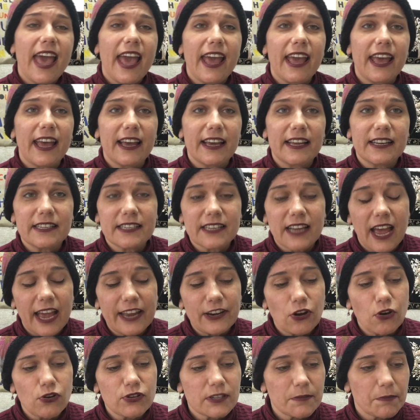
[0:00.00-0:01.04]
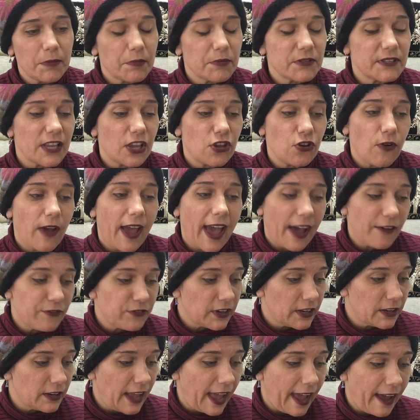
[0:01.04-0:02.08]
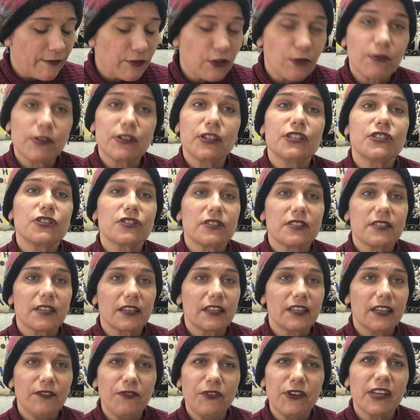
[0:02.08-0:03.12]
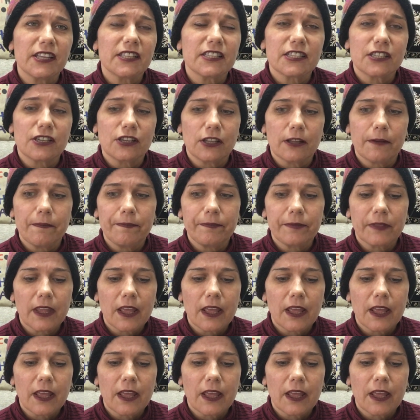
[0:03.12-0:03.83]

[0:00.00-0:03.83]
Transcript: And I know some people say you have to have the religious significance to them.